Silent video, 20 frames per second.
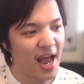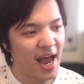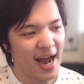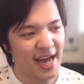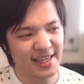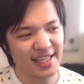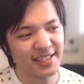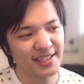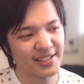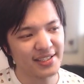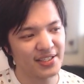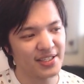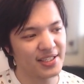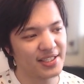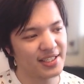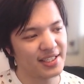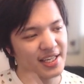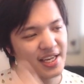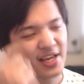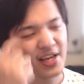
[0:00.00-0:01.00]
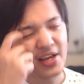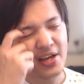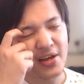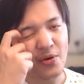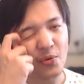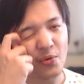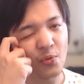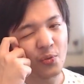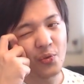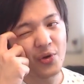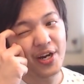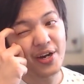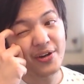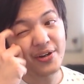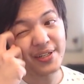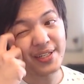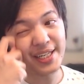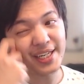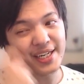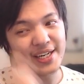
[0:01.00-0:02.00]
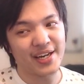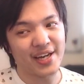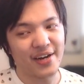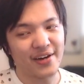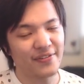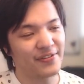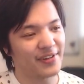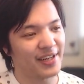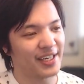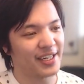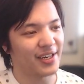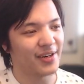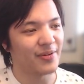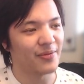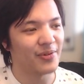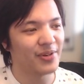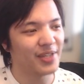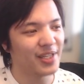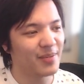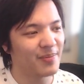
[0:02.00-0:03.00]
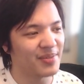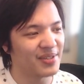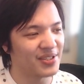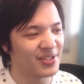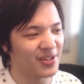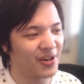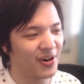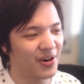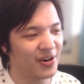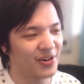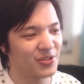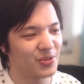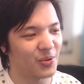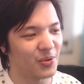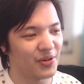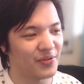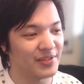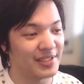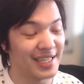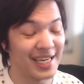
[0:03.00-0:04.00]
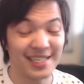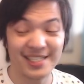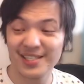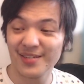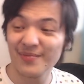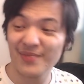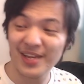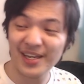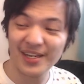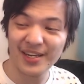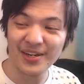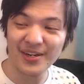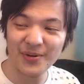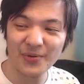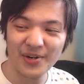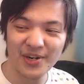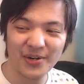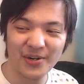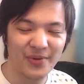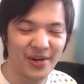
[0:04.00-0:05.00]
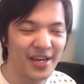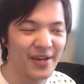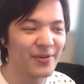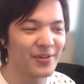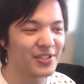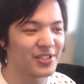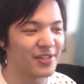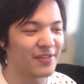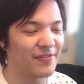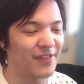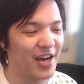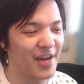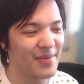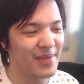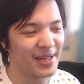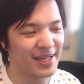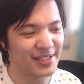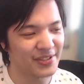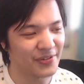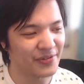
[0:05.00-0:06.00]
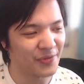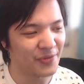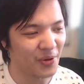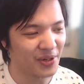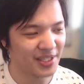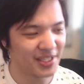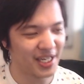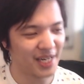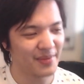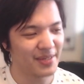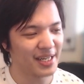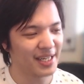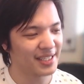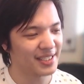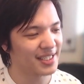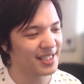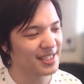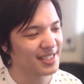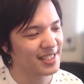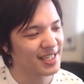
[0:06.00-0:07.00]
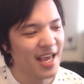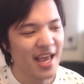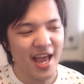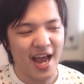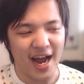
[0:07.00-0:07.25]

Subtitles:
I think this is weirdly enough like a really bizarre sort of decimate in a weird way, which is a 5 mana deal 4 to the enemy nexus.